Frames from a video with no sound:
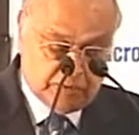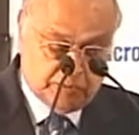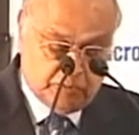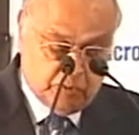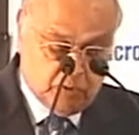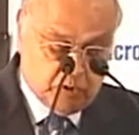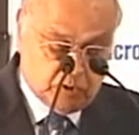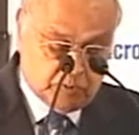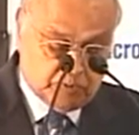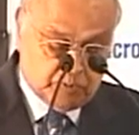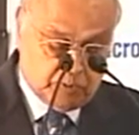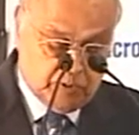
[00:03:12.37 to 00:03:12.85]

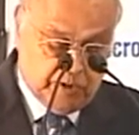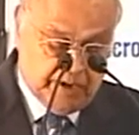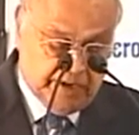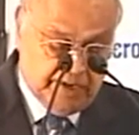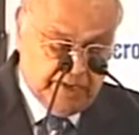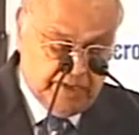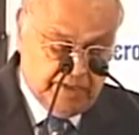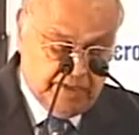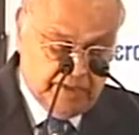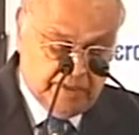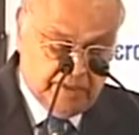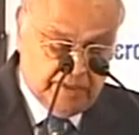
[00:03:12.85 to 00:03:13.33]
The
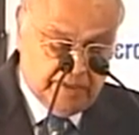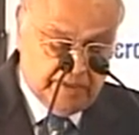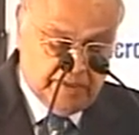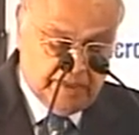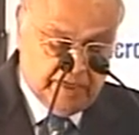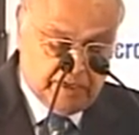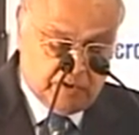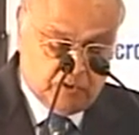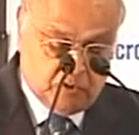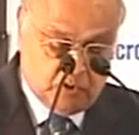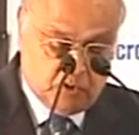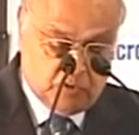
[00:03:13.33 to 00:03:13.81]
exports provide
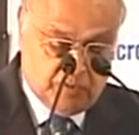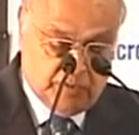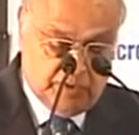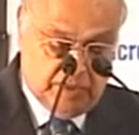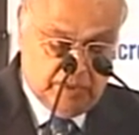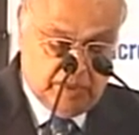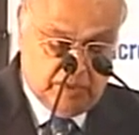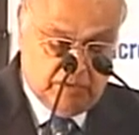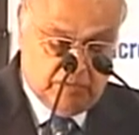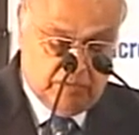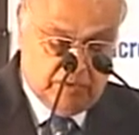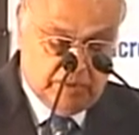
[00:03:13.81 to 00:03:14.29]
the
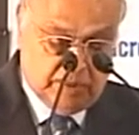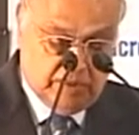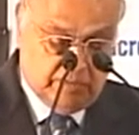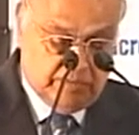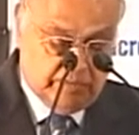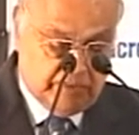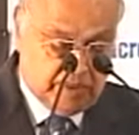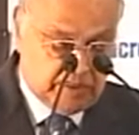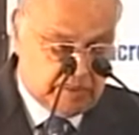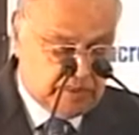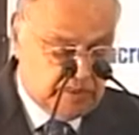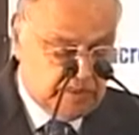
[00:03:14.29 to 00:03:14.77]
economy
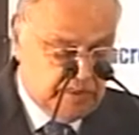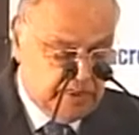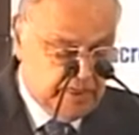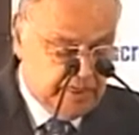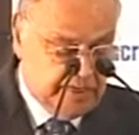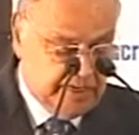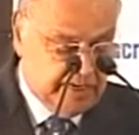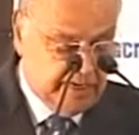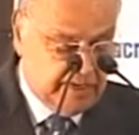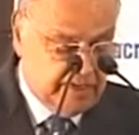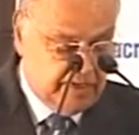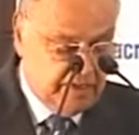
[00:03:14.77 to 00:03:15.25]
with the
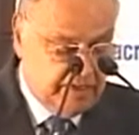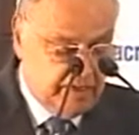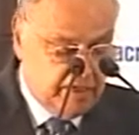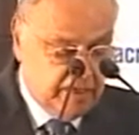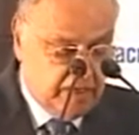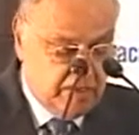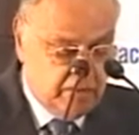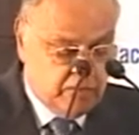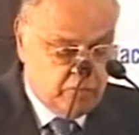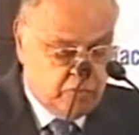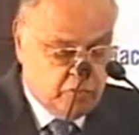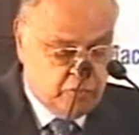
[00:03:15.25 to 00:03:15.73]
much
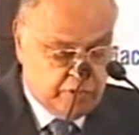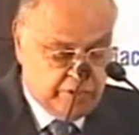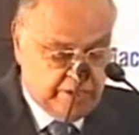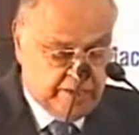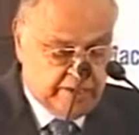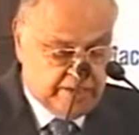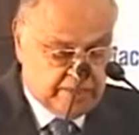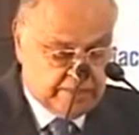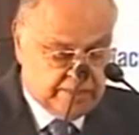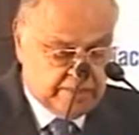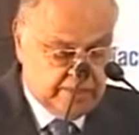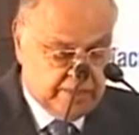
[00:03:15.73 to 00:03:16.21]
needed
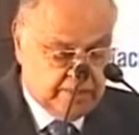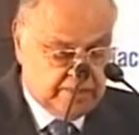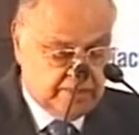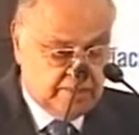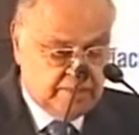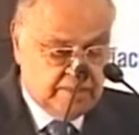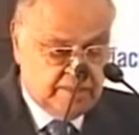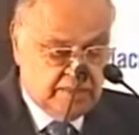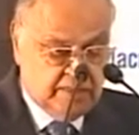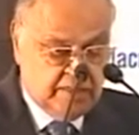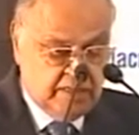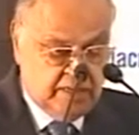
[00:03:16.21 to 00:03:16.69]
foreign
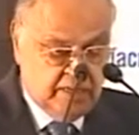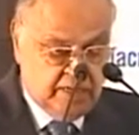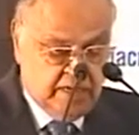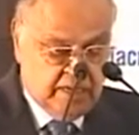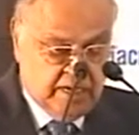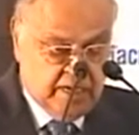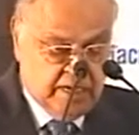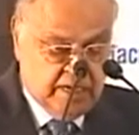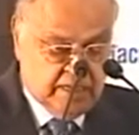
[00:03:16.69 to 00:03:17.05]
exchange,